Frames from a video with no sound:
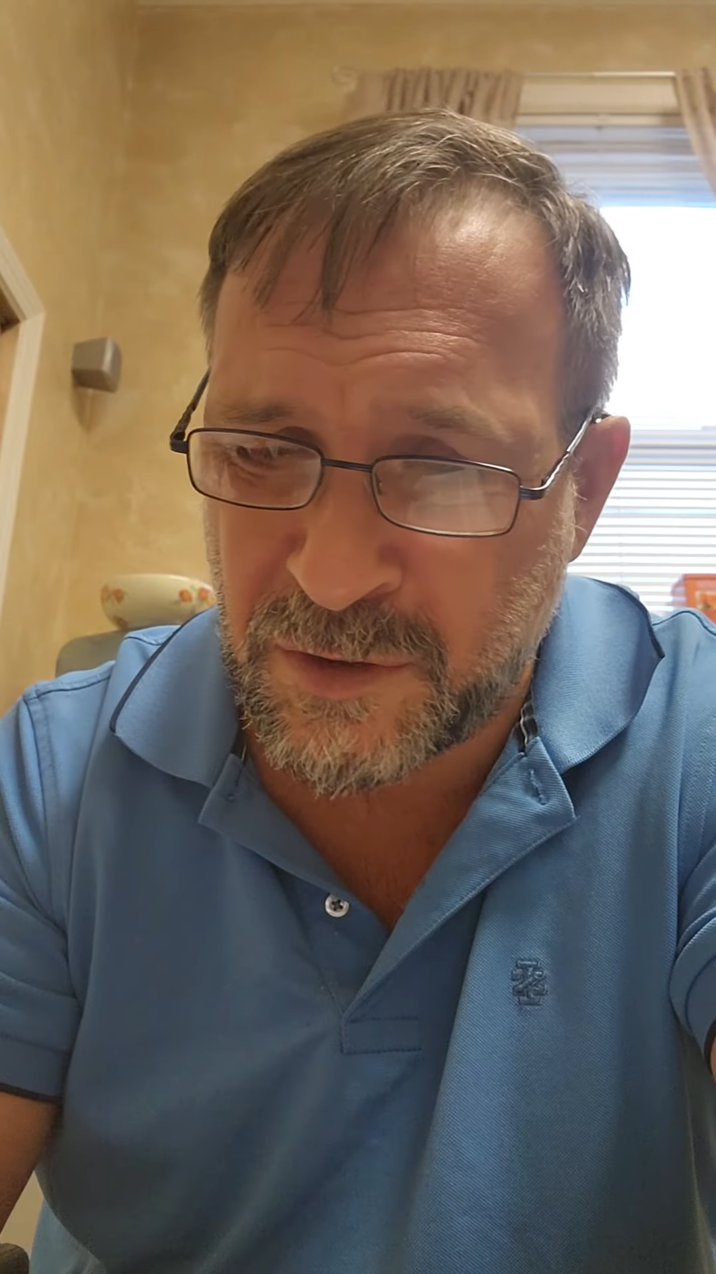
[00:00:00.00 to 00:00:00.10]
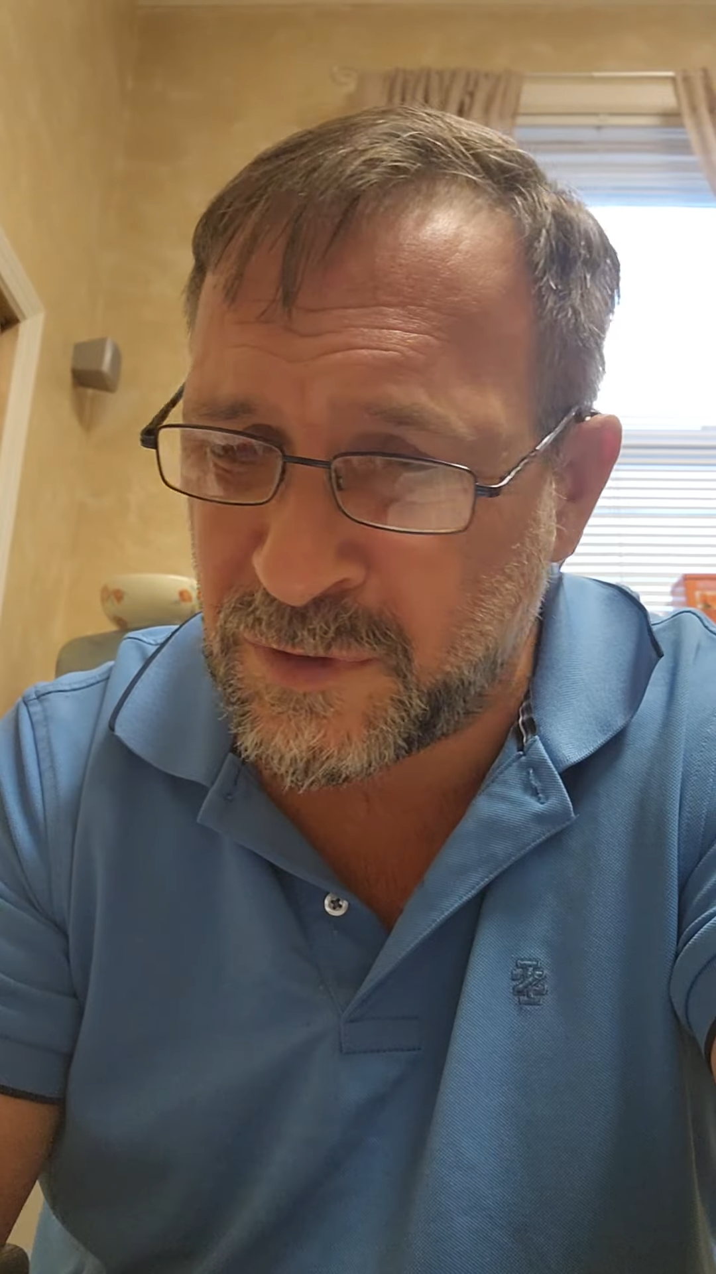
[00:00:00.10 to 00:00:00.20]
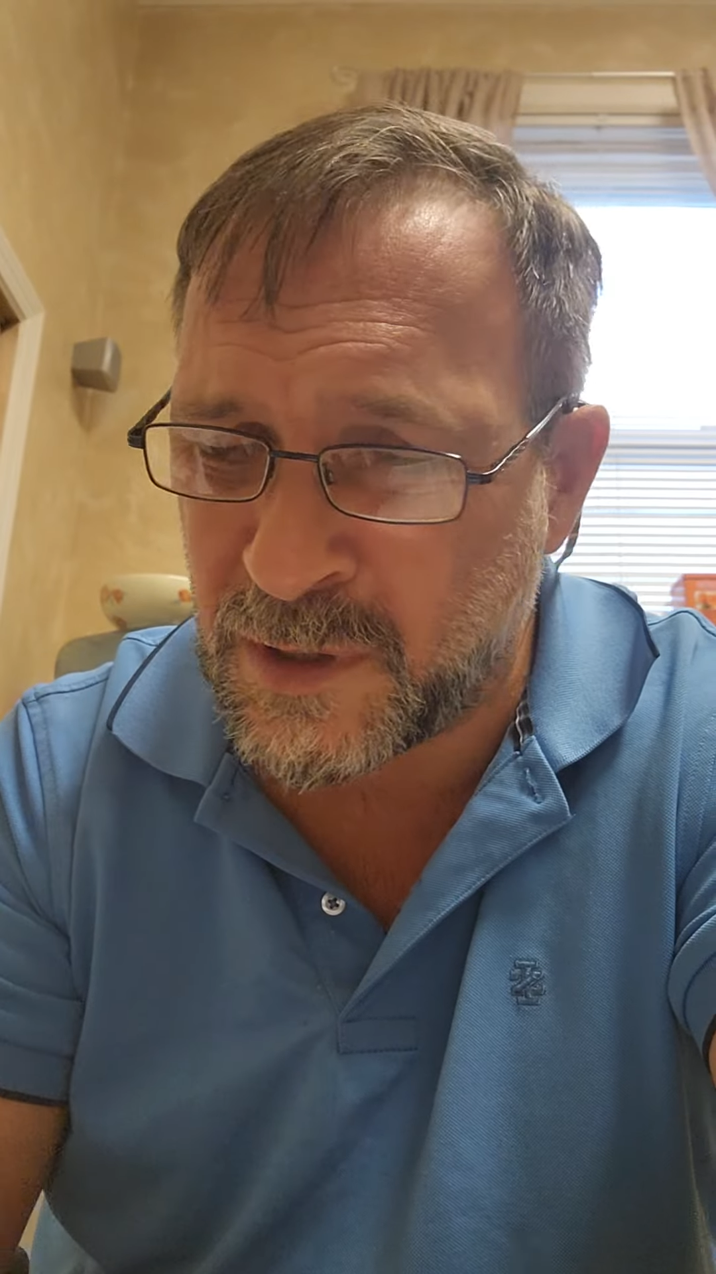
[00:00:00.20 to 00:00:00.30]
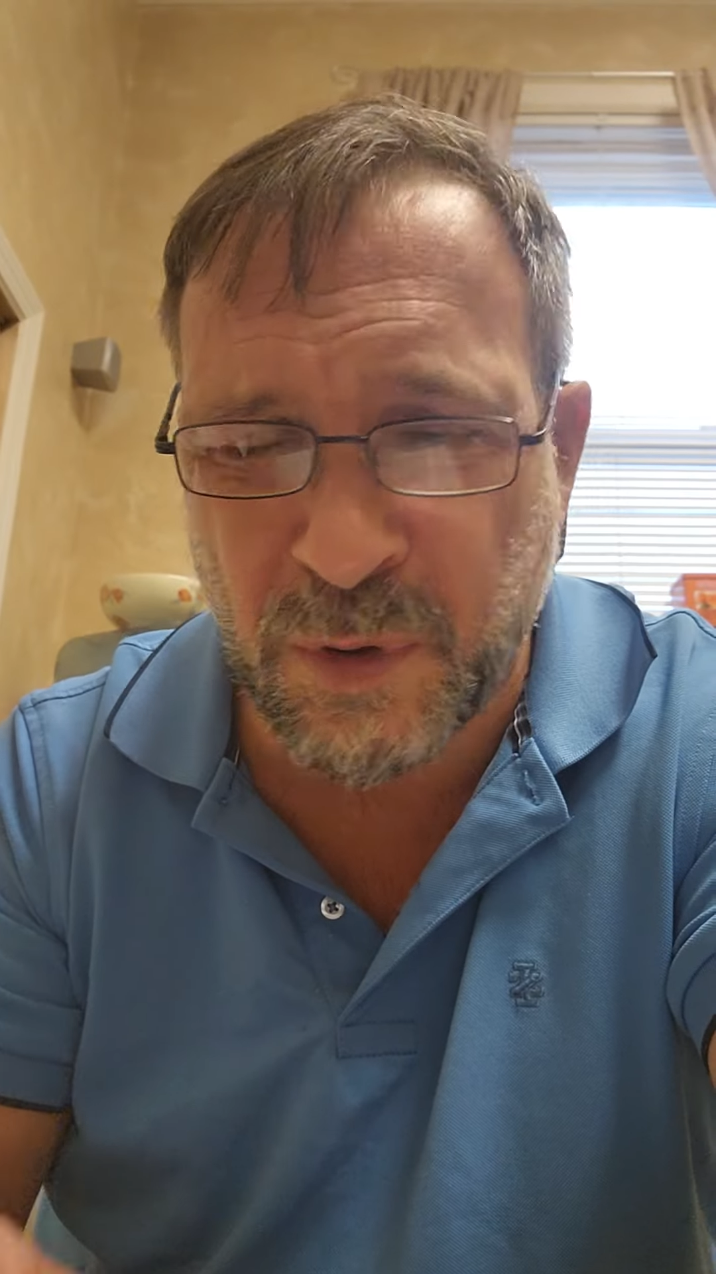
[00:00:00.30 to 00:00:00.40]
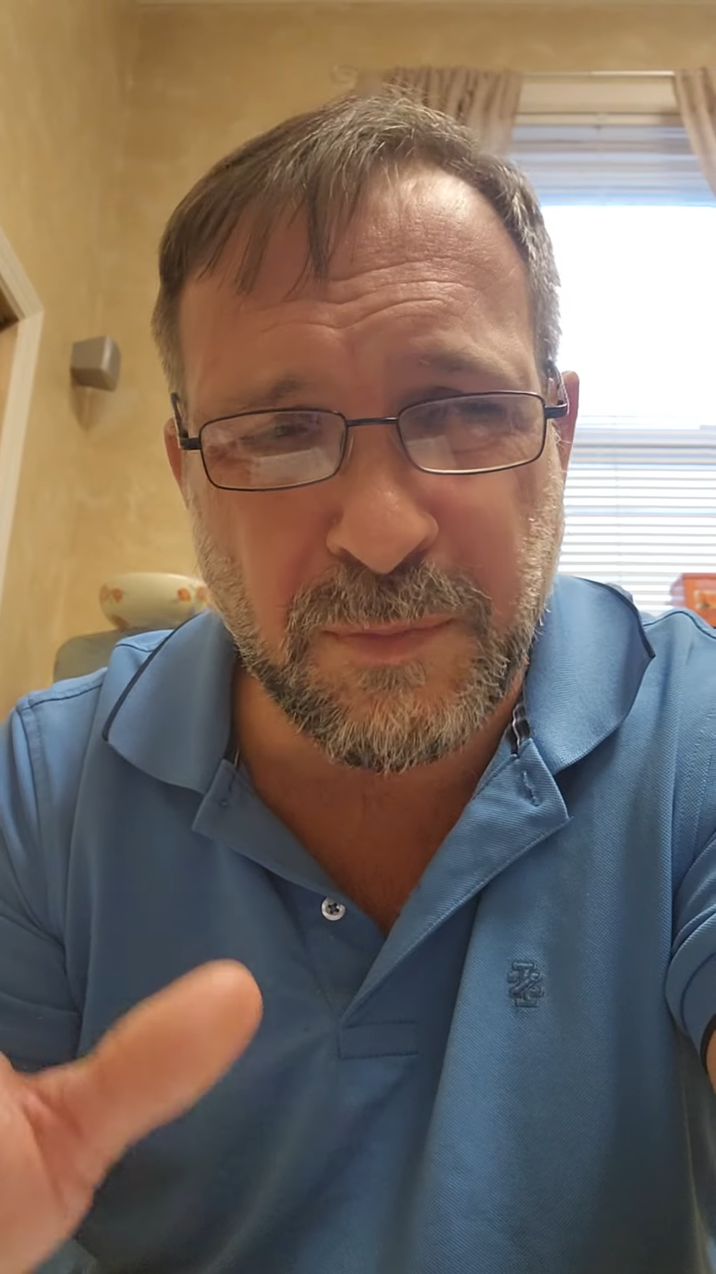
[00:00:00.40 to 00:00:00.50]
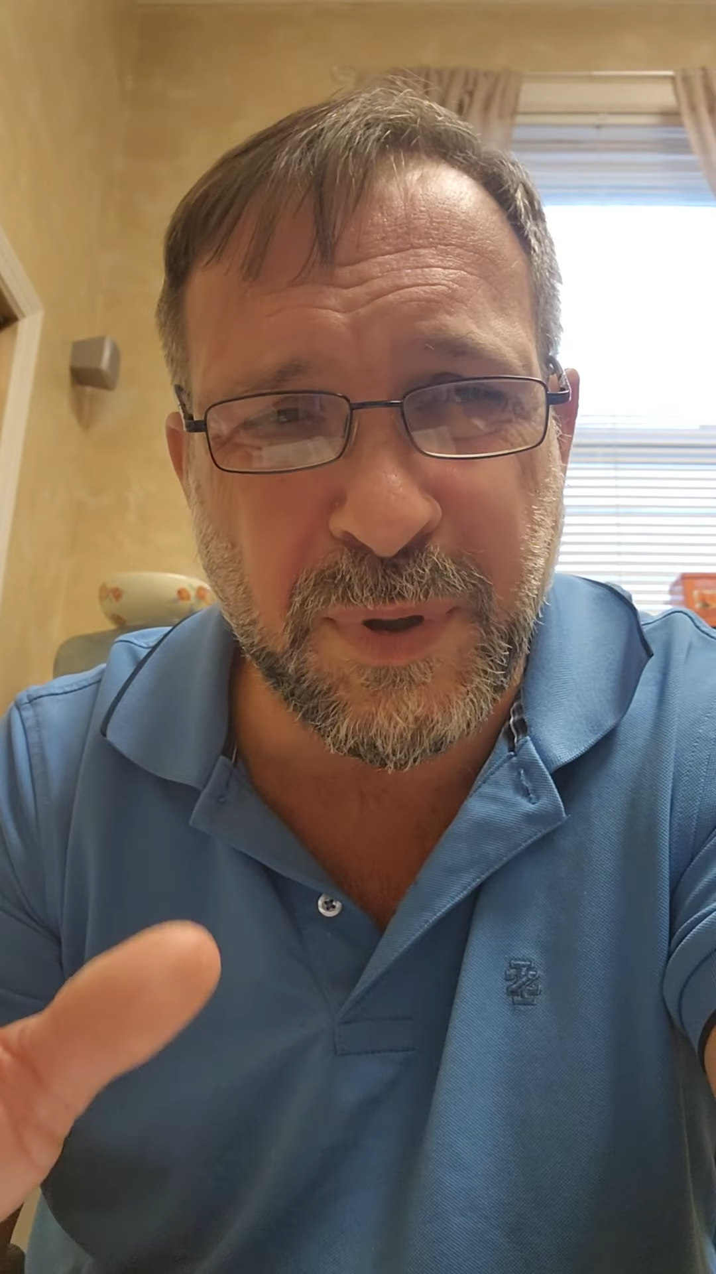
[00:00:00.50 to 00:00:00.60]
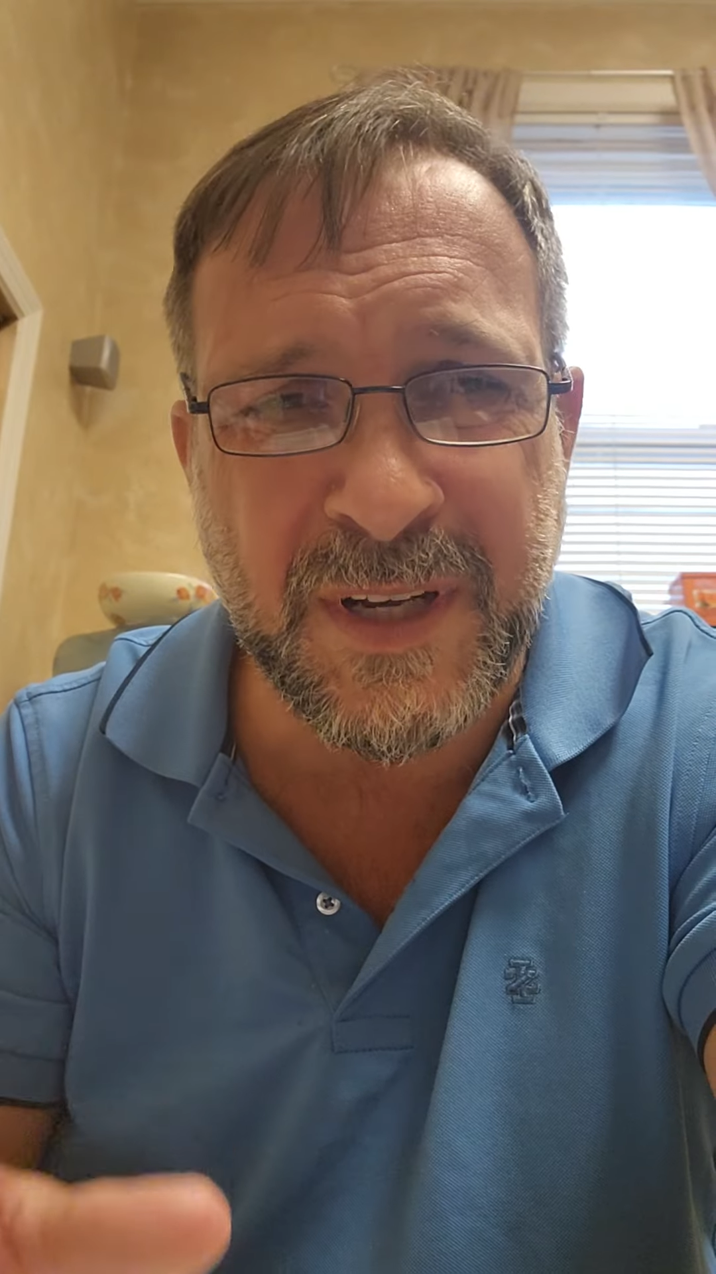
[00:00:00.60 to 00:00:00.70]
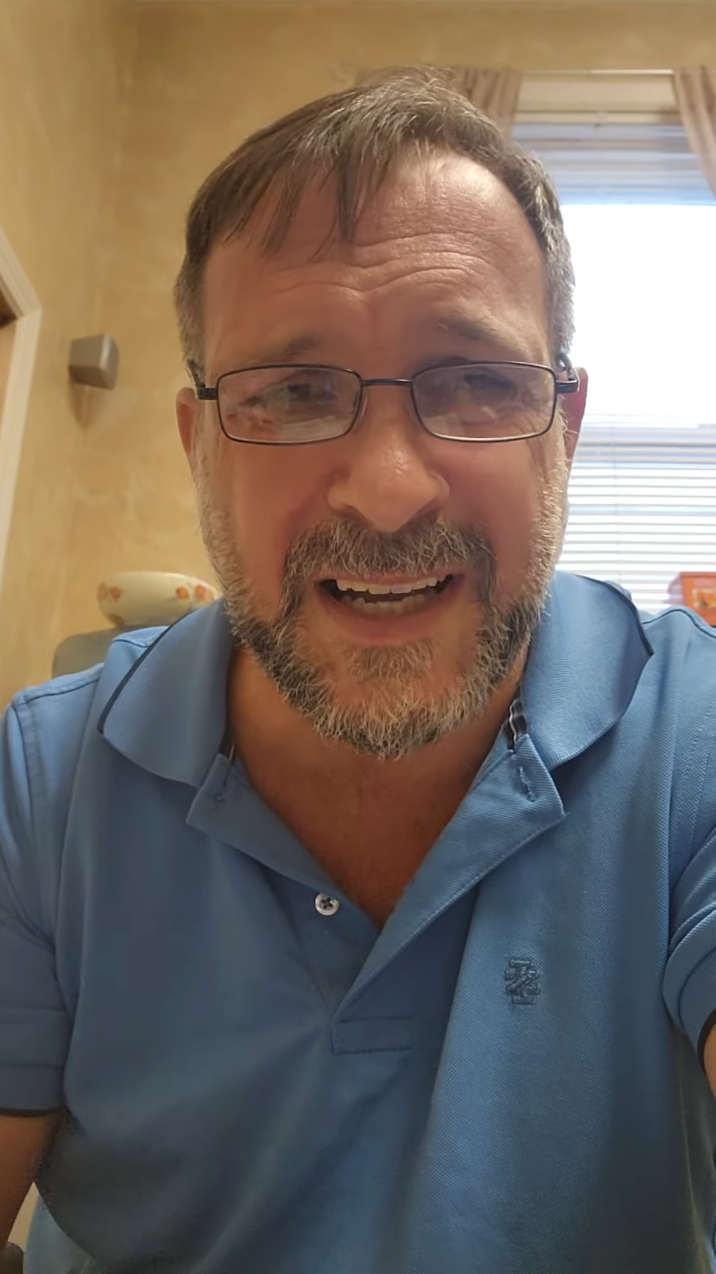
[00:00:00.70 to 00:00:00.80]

read a whole book